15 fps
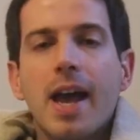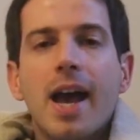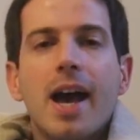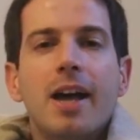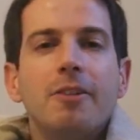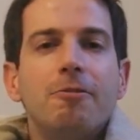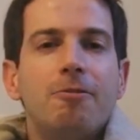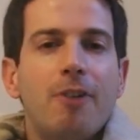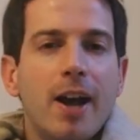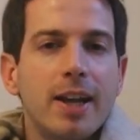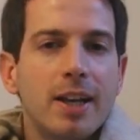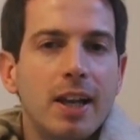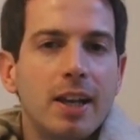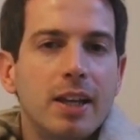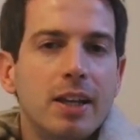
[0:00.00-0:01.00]
And
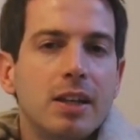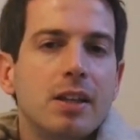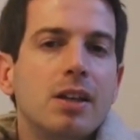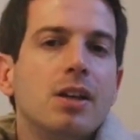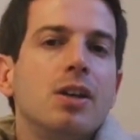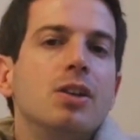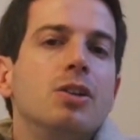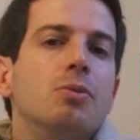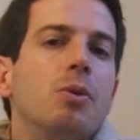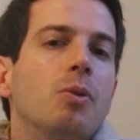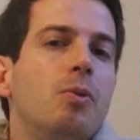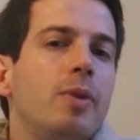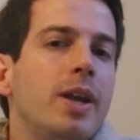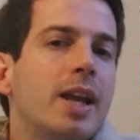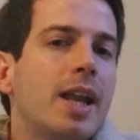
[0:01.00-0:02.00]
finally, you will
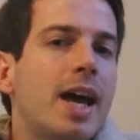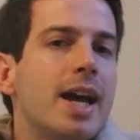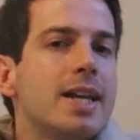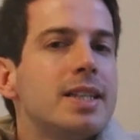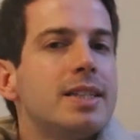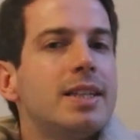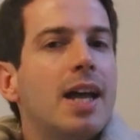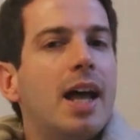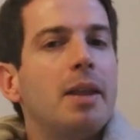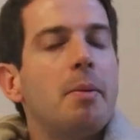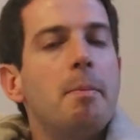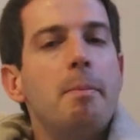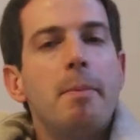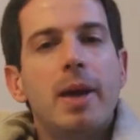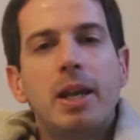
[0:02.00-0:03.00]
realize that
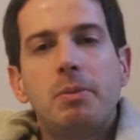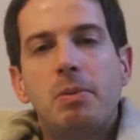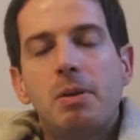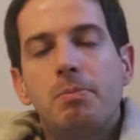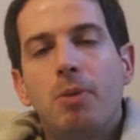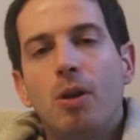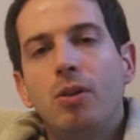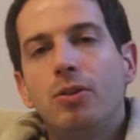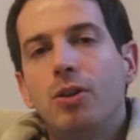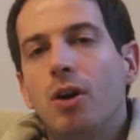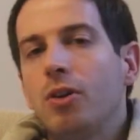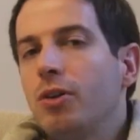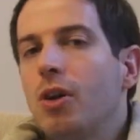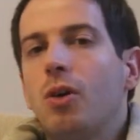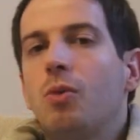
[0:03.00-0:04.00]
many people
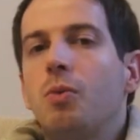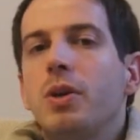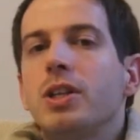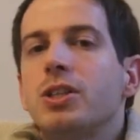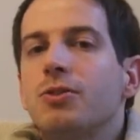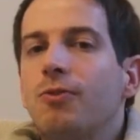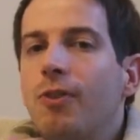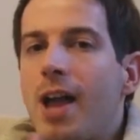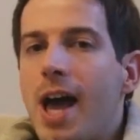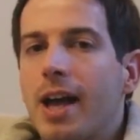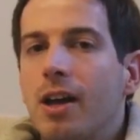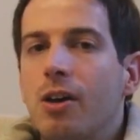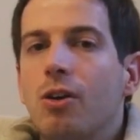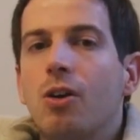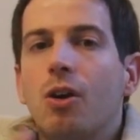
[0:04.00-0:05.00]
don't know which flag
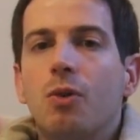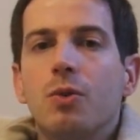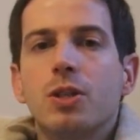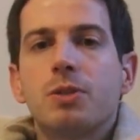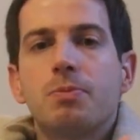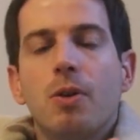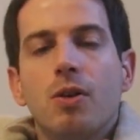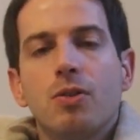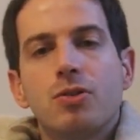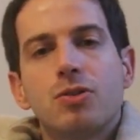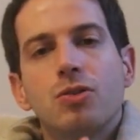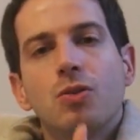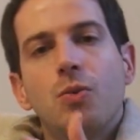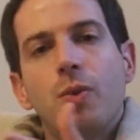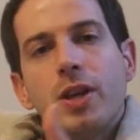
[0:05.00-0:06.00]
corresponds
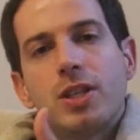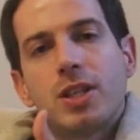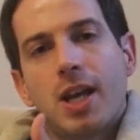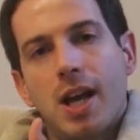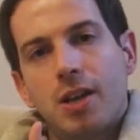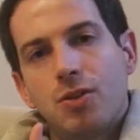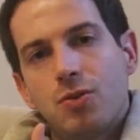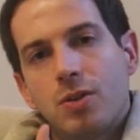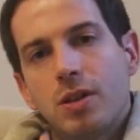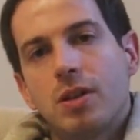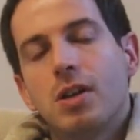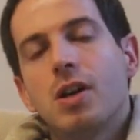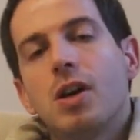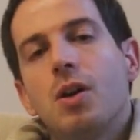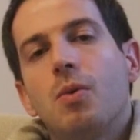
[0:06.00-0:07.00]
to which country,
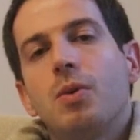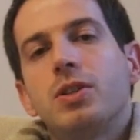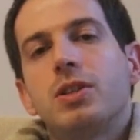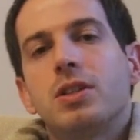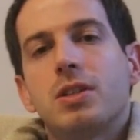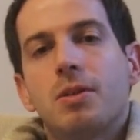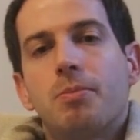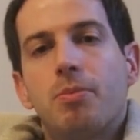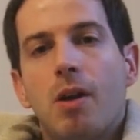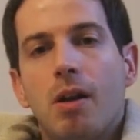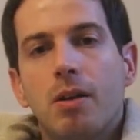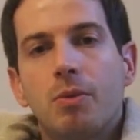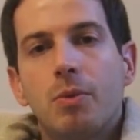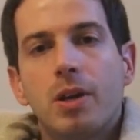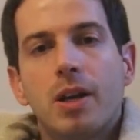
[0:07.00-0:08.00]
which is a
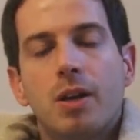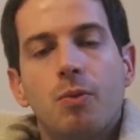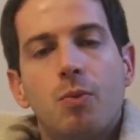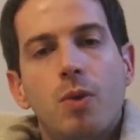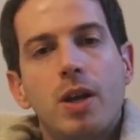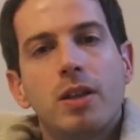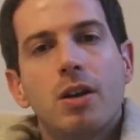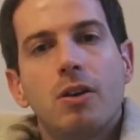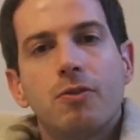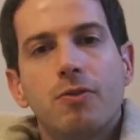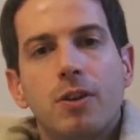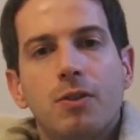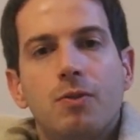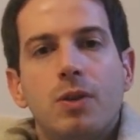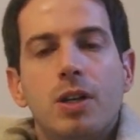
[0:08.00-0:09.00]
problem we get rid of
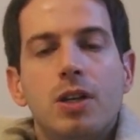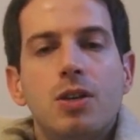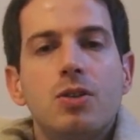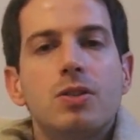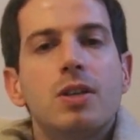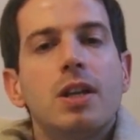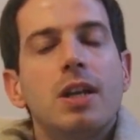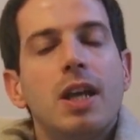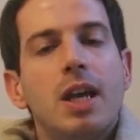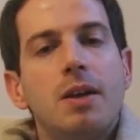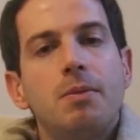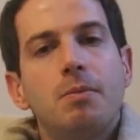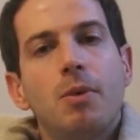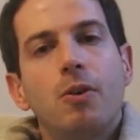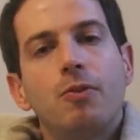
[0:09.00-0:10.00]
if we use the
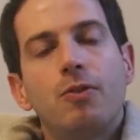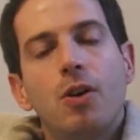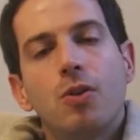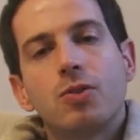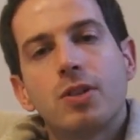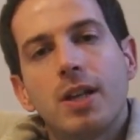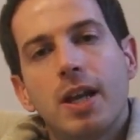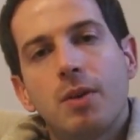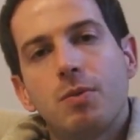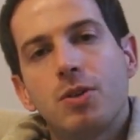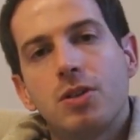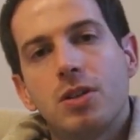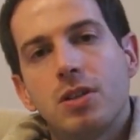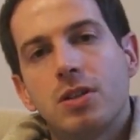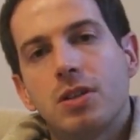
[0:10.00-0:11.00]
name of those
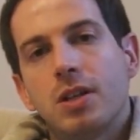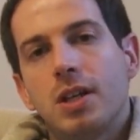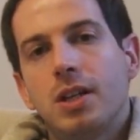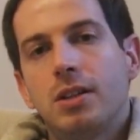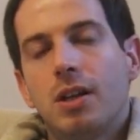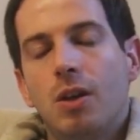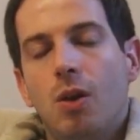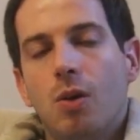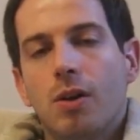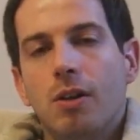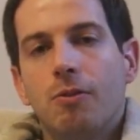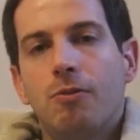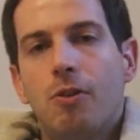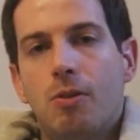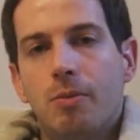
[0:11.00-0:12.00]
languages in their local
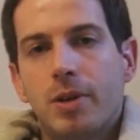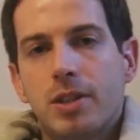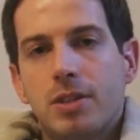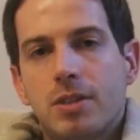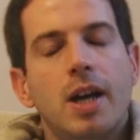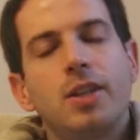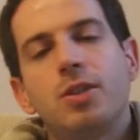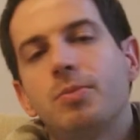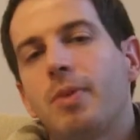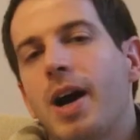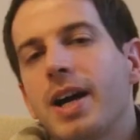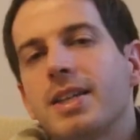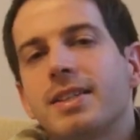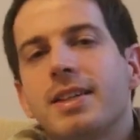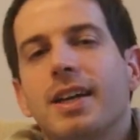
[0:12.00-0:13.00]
format. You
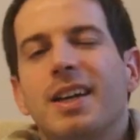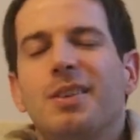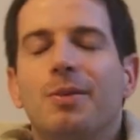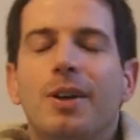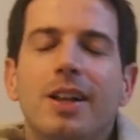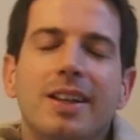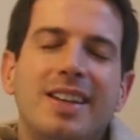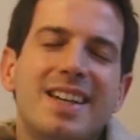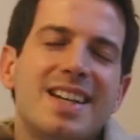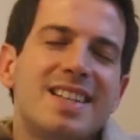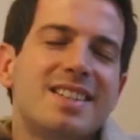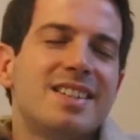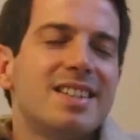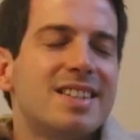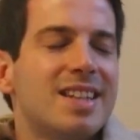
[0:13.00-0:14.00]
might say, well,
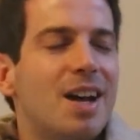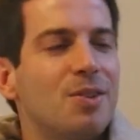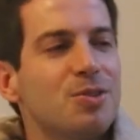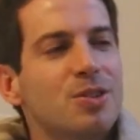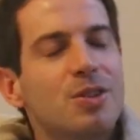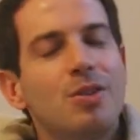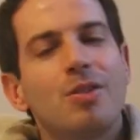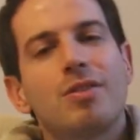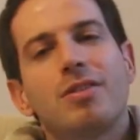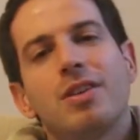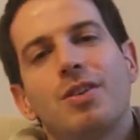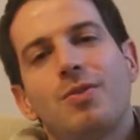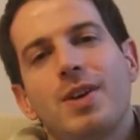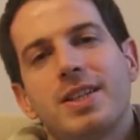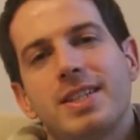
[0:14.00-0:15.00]
yes, this sounds good
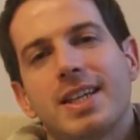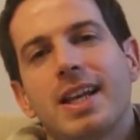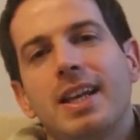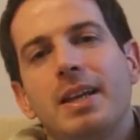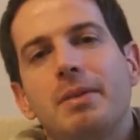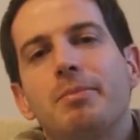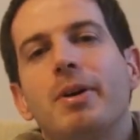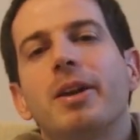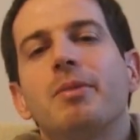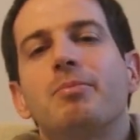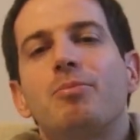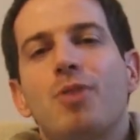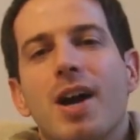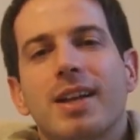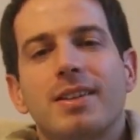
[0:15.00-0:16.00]
theoretically, but in
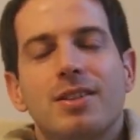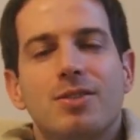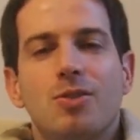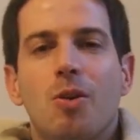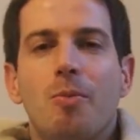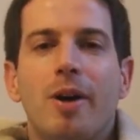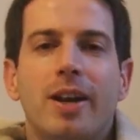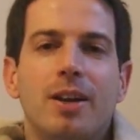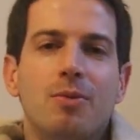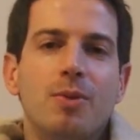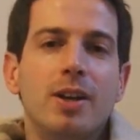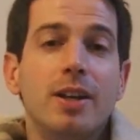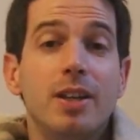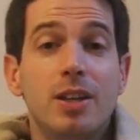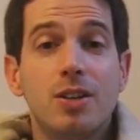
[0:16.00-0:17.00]
practice nobody
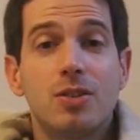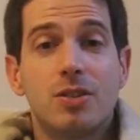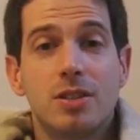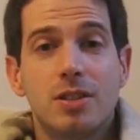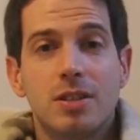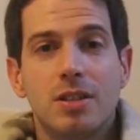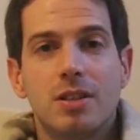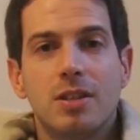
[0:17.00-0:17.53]
really uses